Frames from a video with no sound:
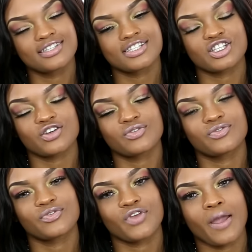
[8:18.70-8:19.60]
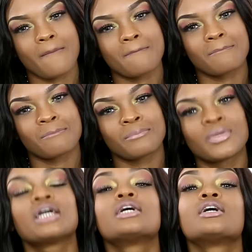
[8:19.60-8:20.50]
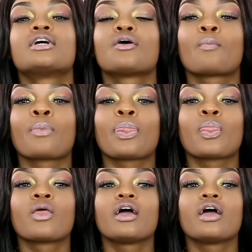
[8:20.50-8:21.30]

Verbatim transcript: So they were trying to impersonate you or just trying to down you?